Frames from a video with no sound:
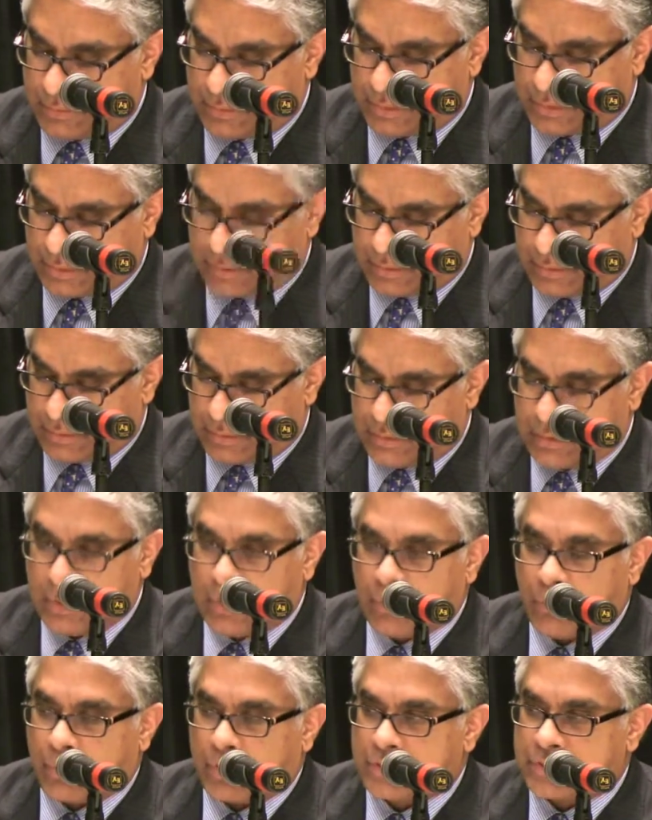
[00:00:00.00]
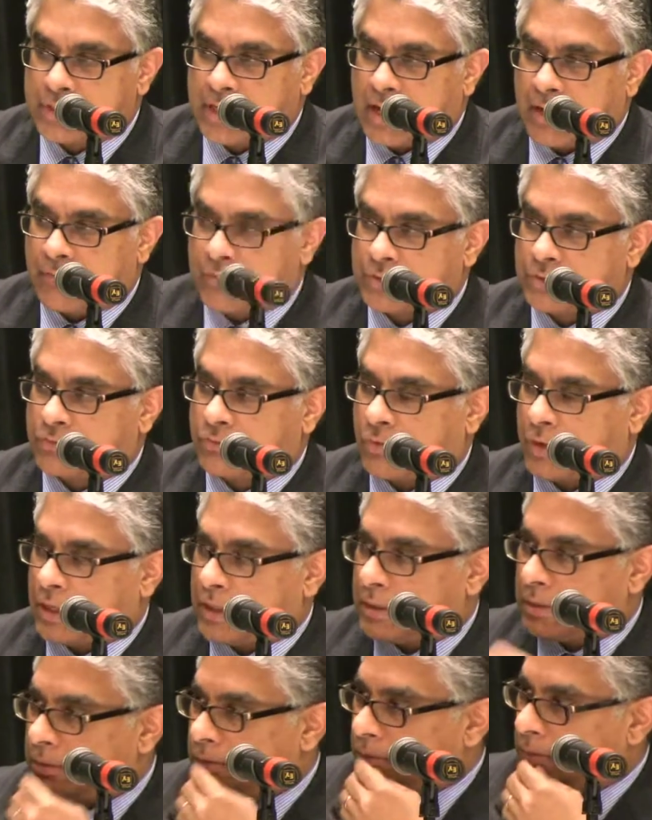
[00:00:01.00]
Okay. What is the average
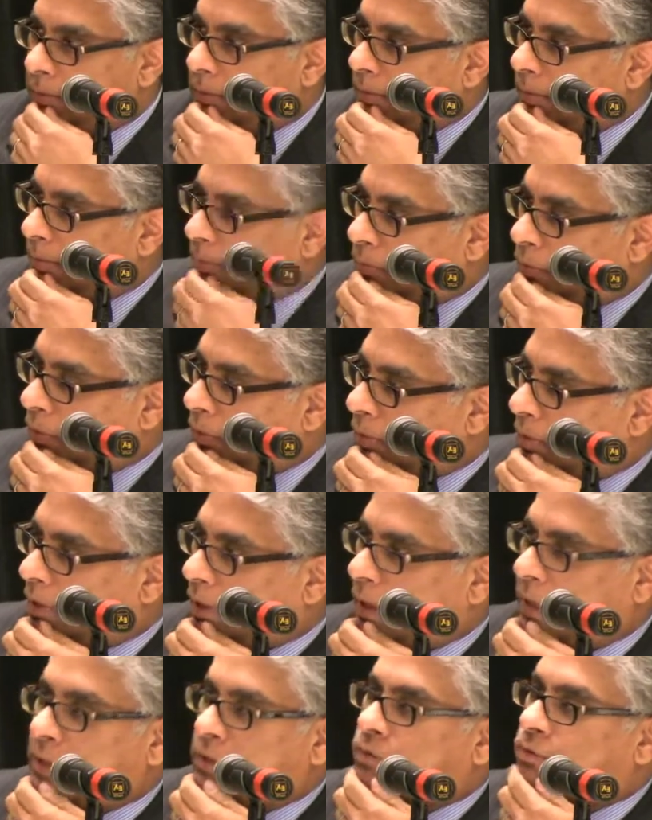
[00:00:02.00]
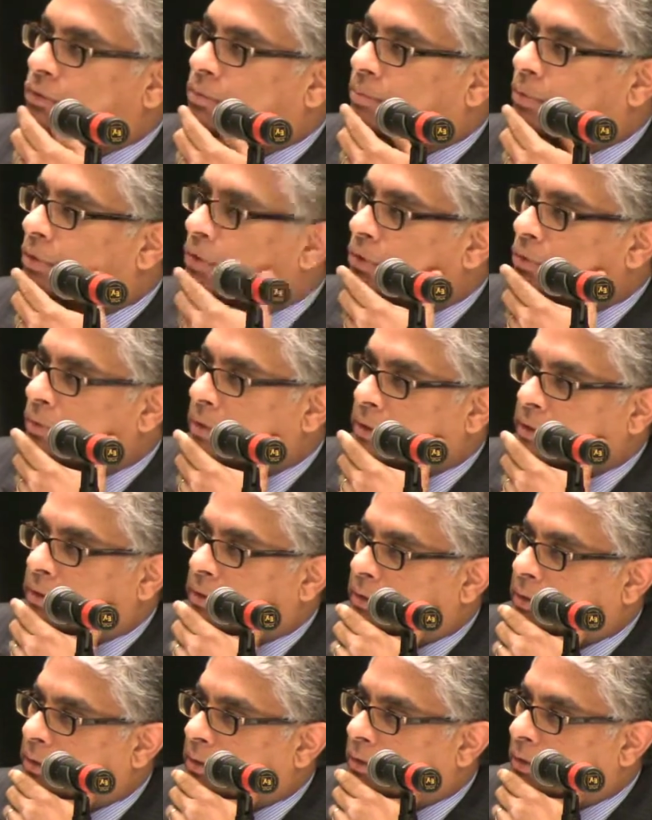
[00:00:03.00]
freight per case or per
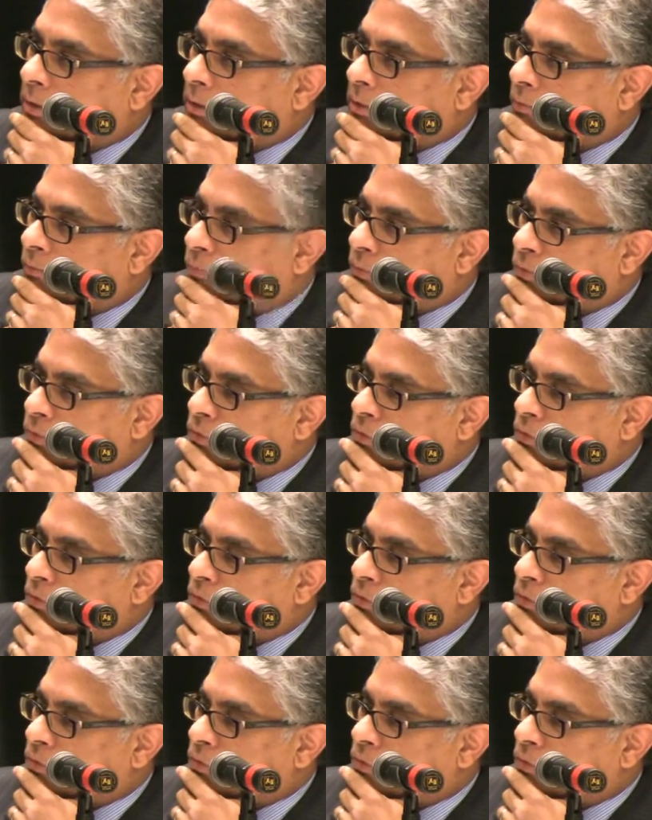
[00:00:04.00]
unit for